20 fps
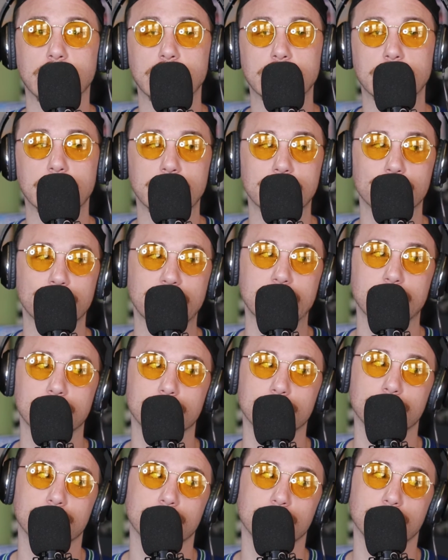and then he
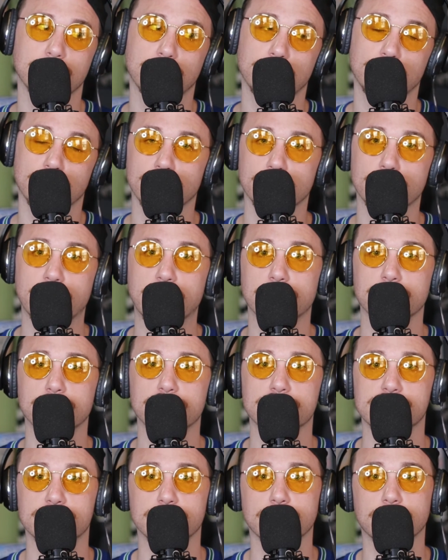threw him out
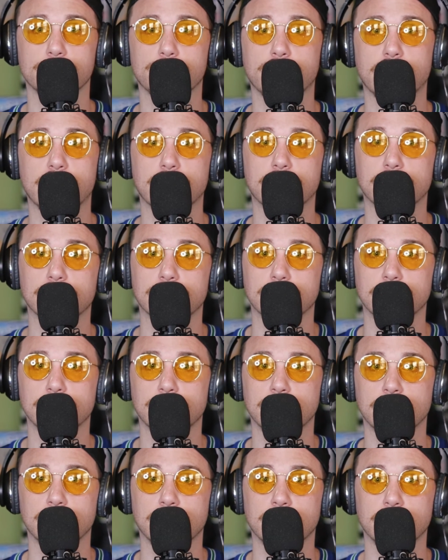in the snow pile
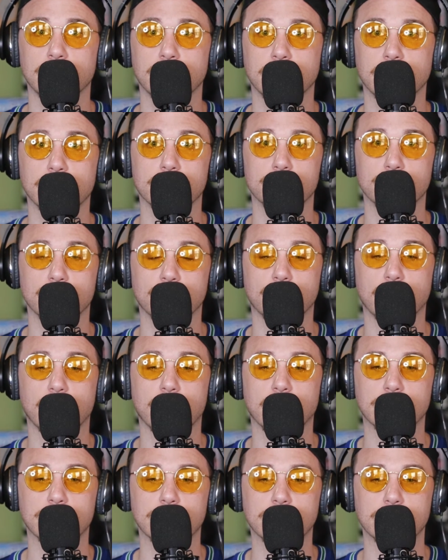in
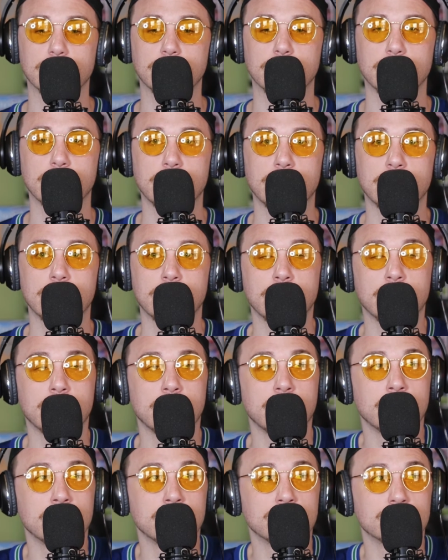Milwaukee.
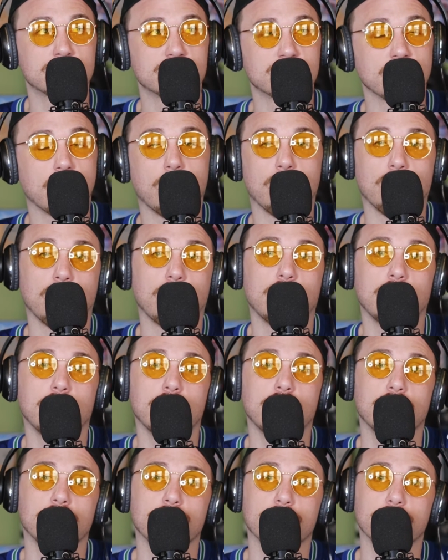So
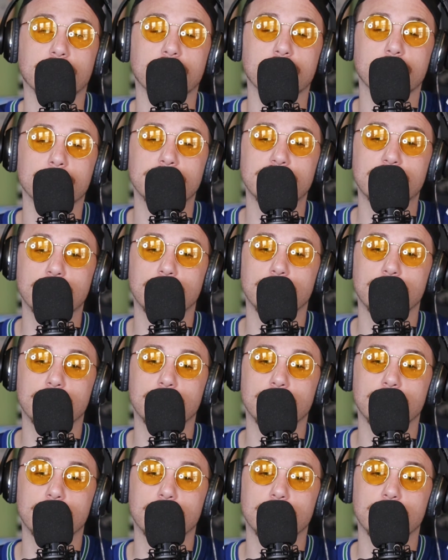they're going to be